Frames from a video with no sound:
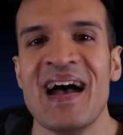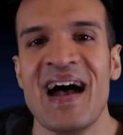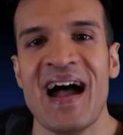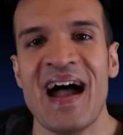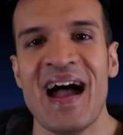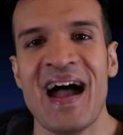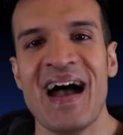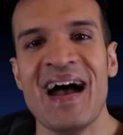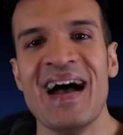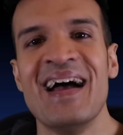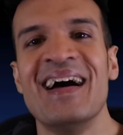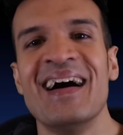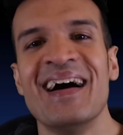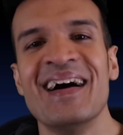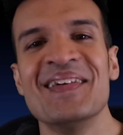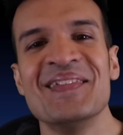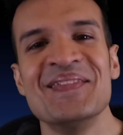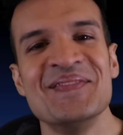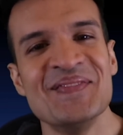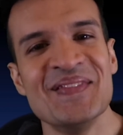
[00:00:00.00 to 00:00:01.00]

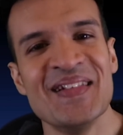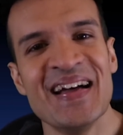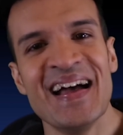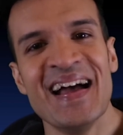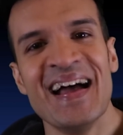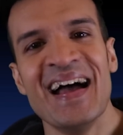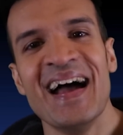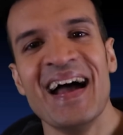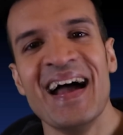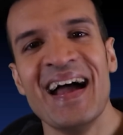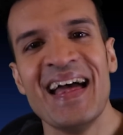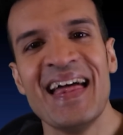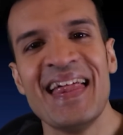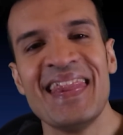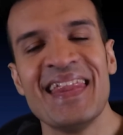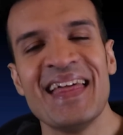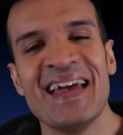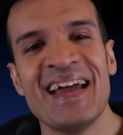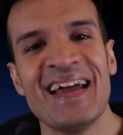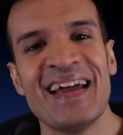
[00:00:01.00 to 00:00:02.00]
And
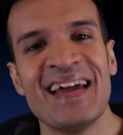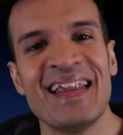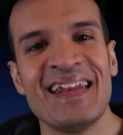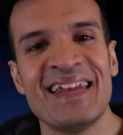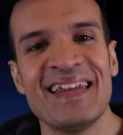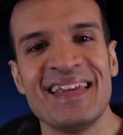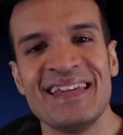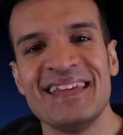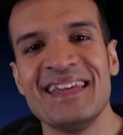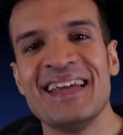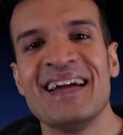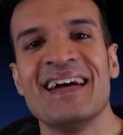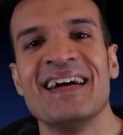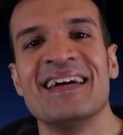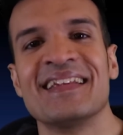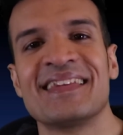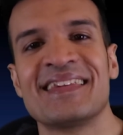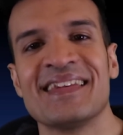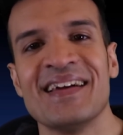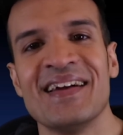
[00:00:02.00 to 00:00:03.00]
then,
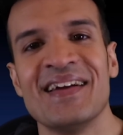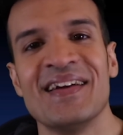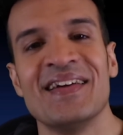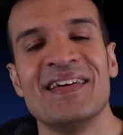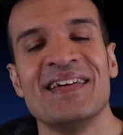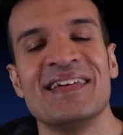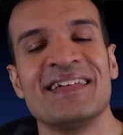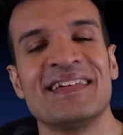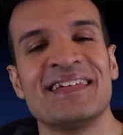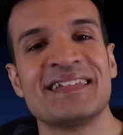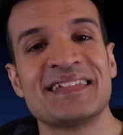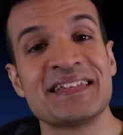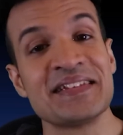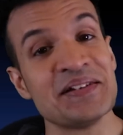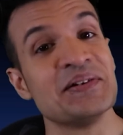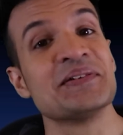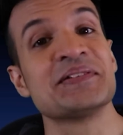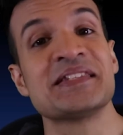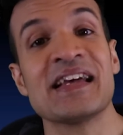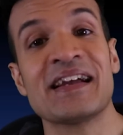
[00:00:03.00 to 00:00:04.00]
yeah, so to
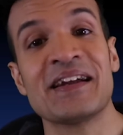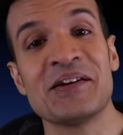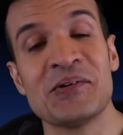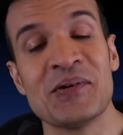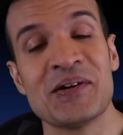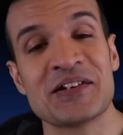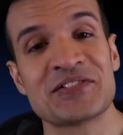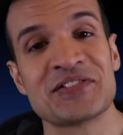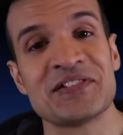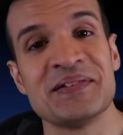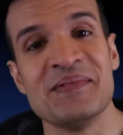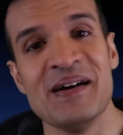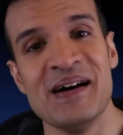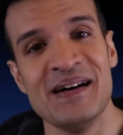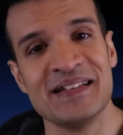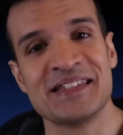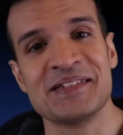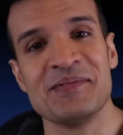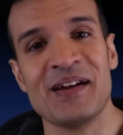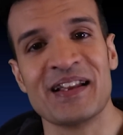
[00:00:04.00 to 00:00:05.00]
your second question
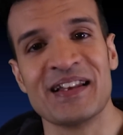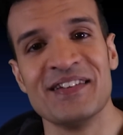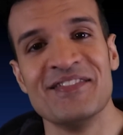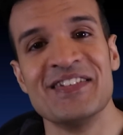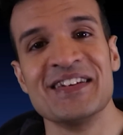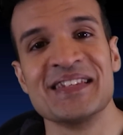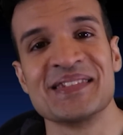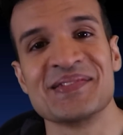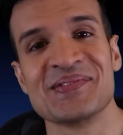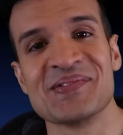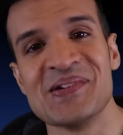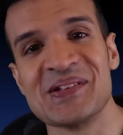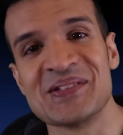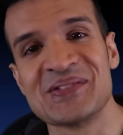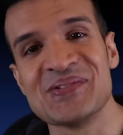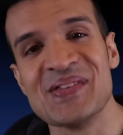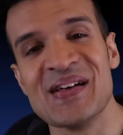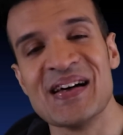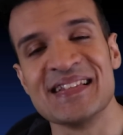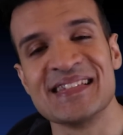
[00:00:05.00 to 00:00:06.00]
about SmackDown vs. Raw
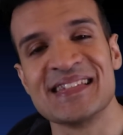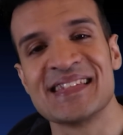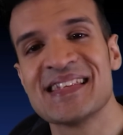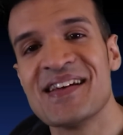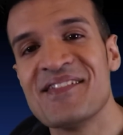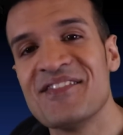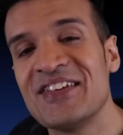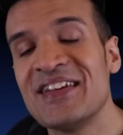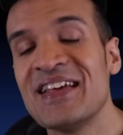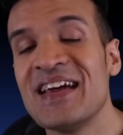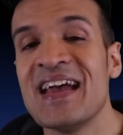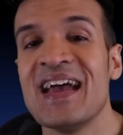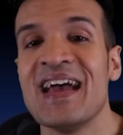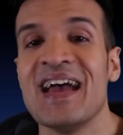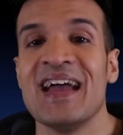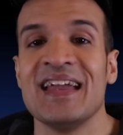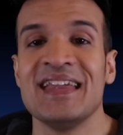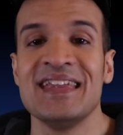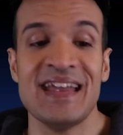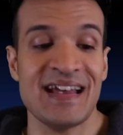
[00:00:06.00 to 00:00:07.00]
2007,
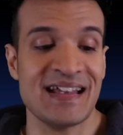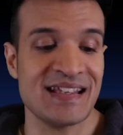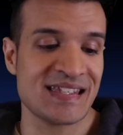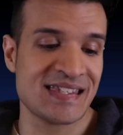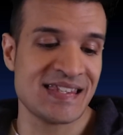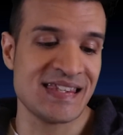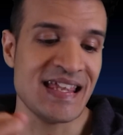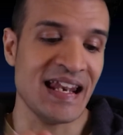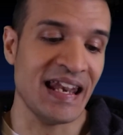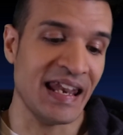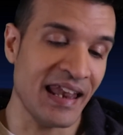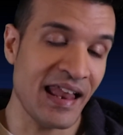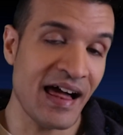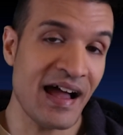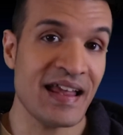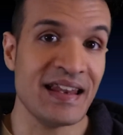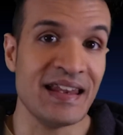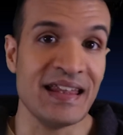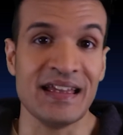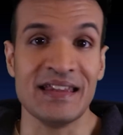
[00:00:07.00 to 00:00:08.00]
yes, the
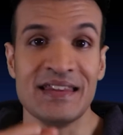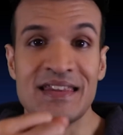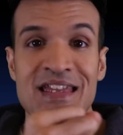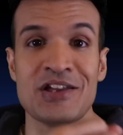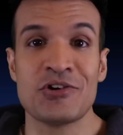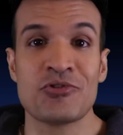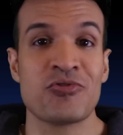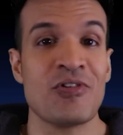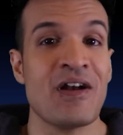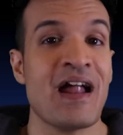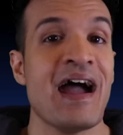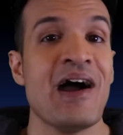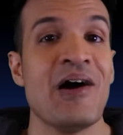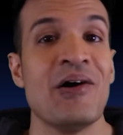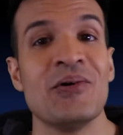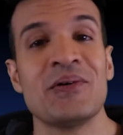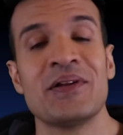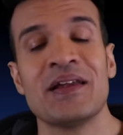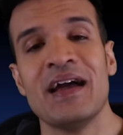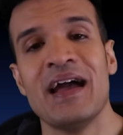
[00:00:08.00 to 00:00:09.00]
lighting, the
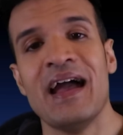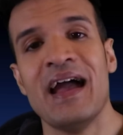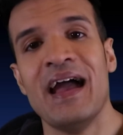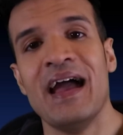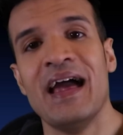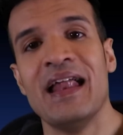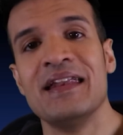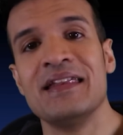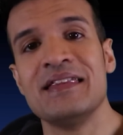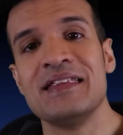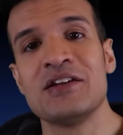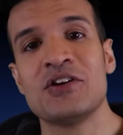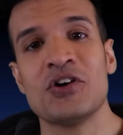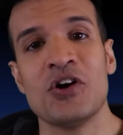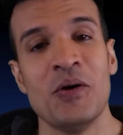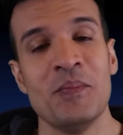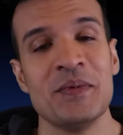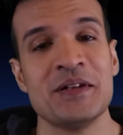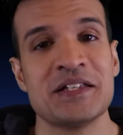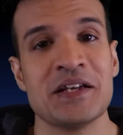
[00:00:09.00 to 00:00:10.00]
crowd, and the
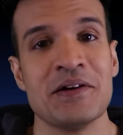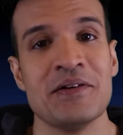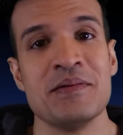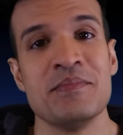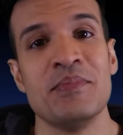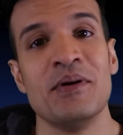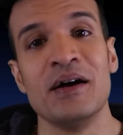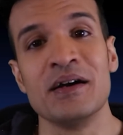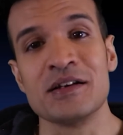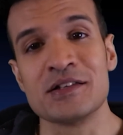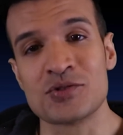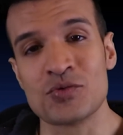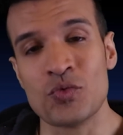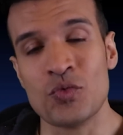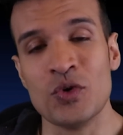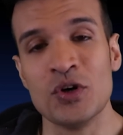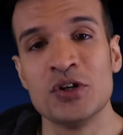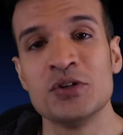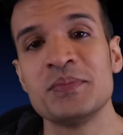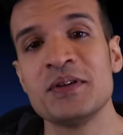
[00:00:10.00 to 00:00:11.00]
commentary bugs
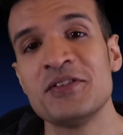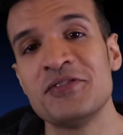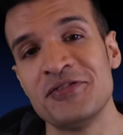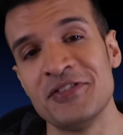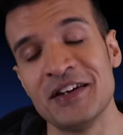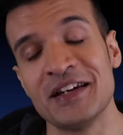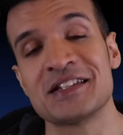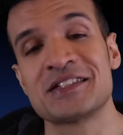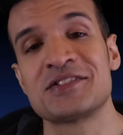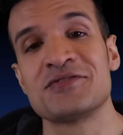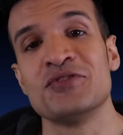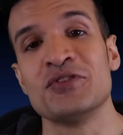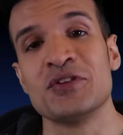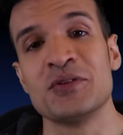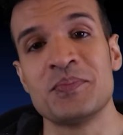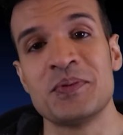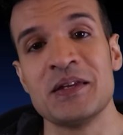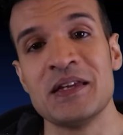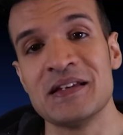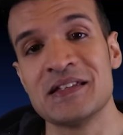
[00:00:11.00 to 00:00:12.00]
will be fixed for the
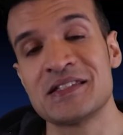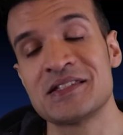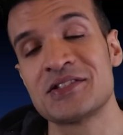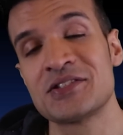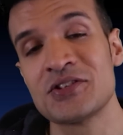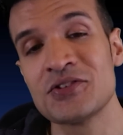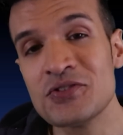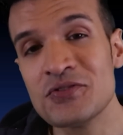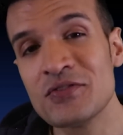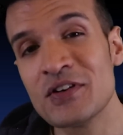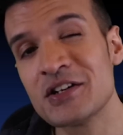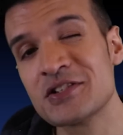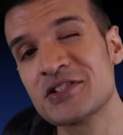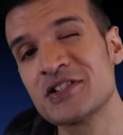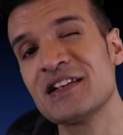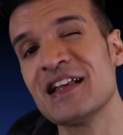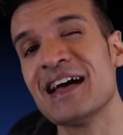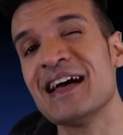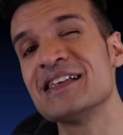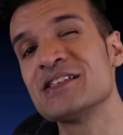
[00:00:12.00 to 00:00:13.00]
PS2
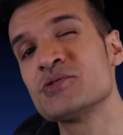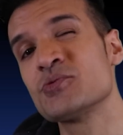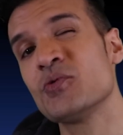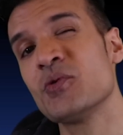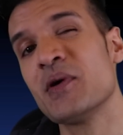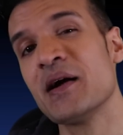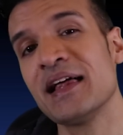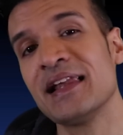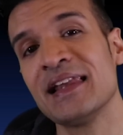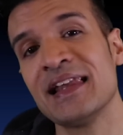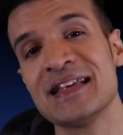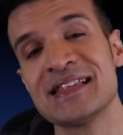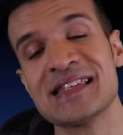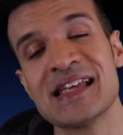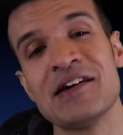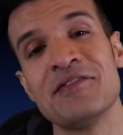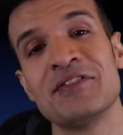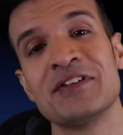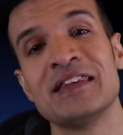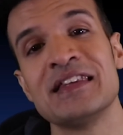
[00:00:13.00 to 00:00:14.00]
version, as well as
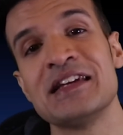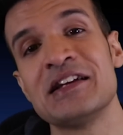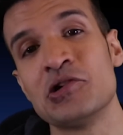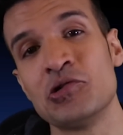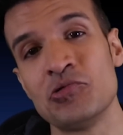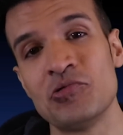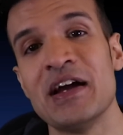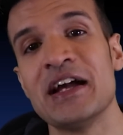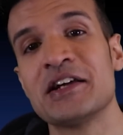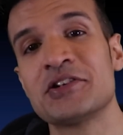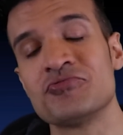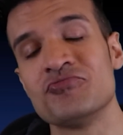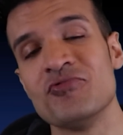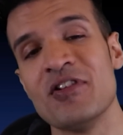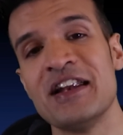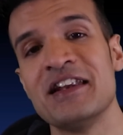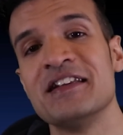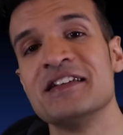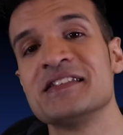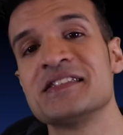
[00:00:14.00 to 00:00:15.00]
having the correct
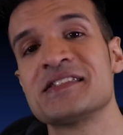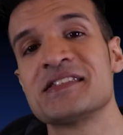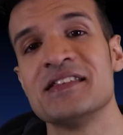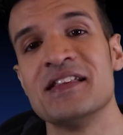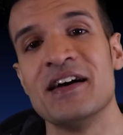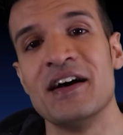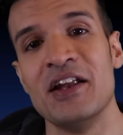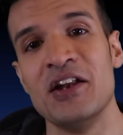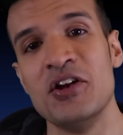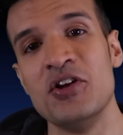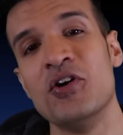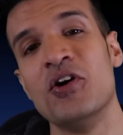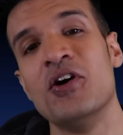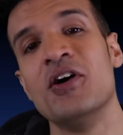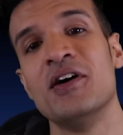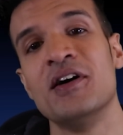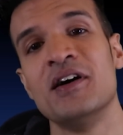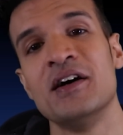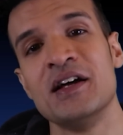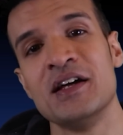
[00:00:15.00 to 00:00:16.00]
renders that are
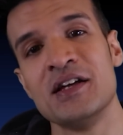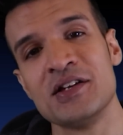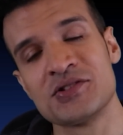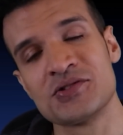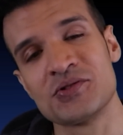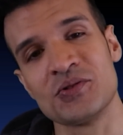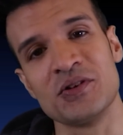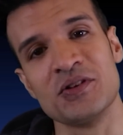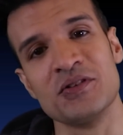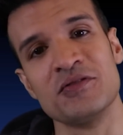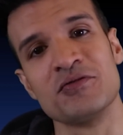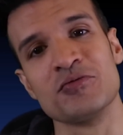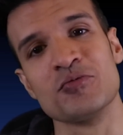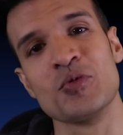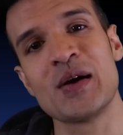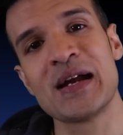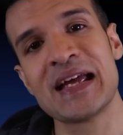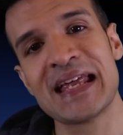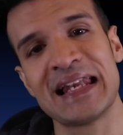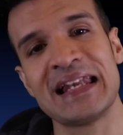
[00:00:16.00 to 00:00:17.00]
not sort of
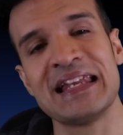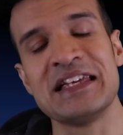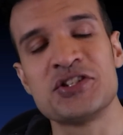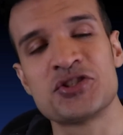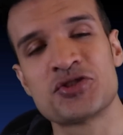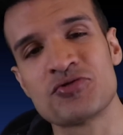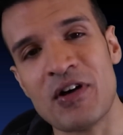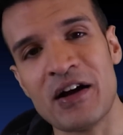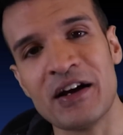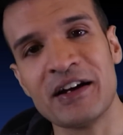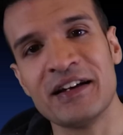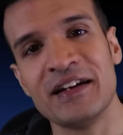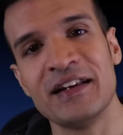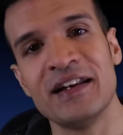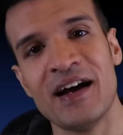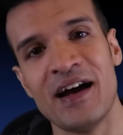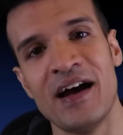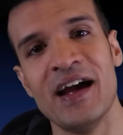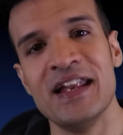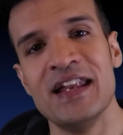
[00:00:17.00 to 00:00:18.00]
weirdly shrunken
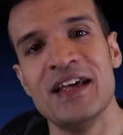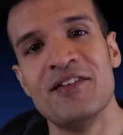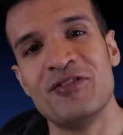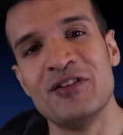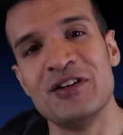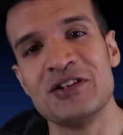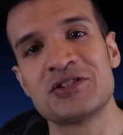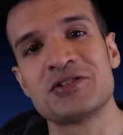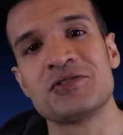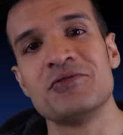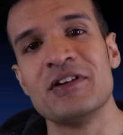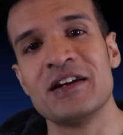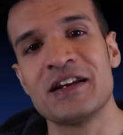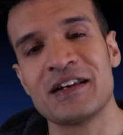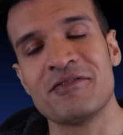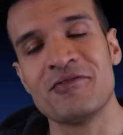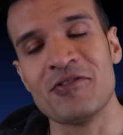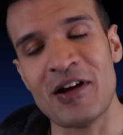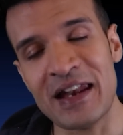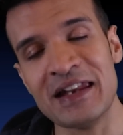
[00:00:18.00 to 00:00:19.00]
high definition
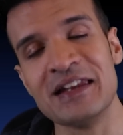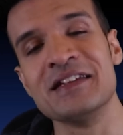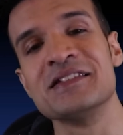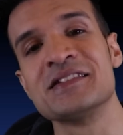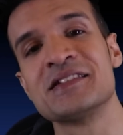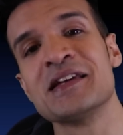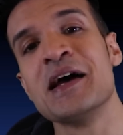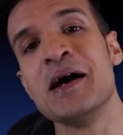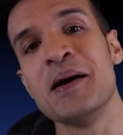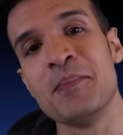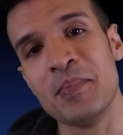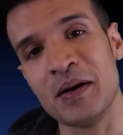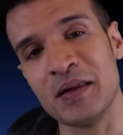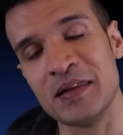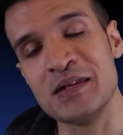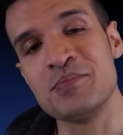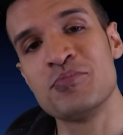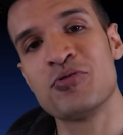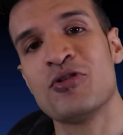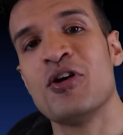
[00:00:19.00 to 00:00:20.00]
renders, but
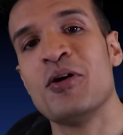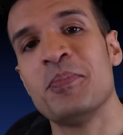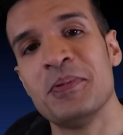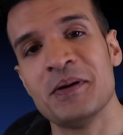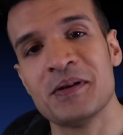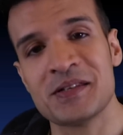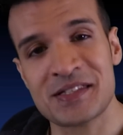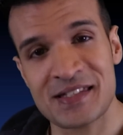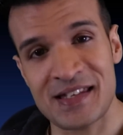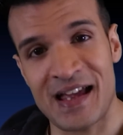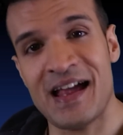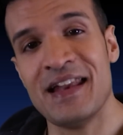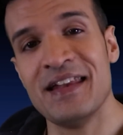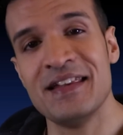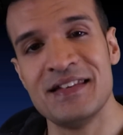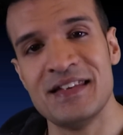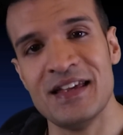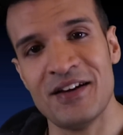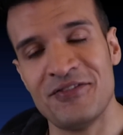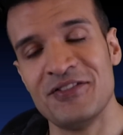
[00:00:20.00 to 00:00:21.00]
the proper
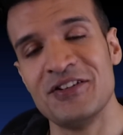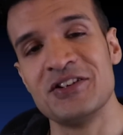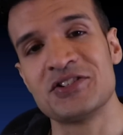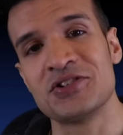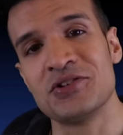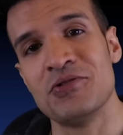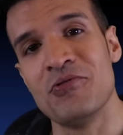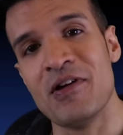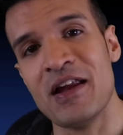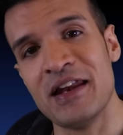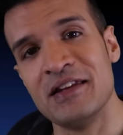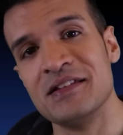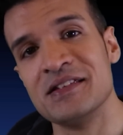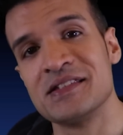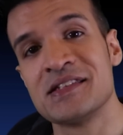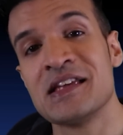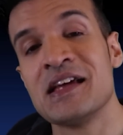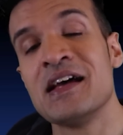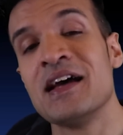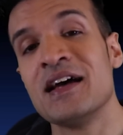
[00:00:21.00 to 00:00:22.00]
standard definition
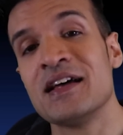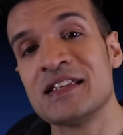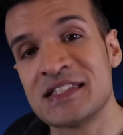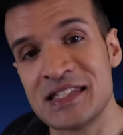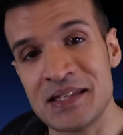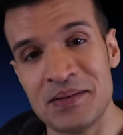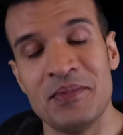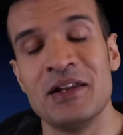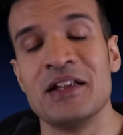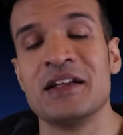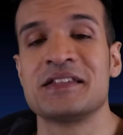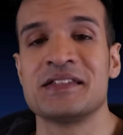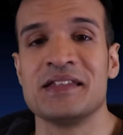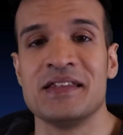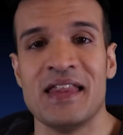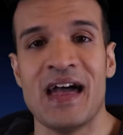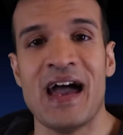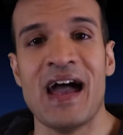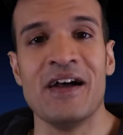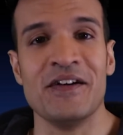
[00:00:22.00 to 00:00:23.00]
renders similar to
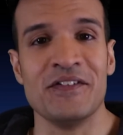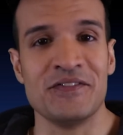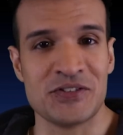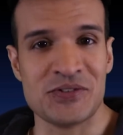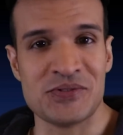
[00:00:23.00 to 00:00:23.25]
that of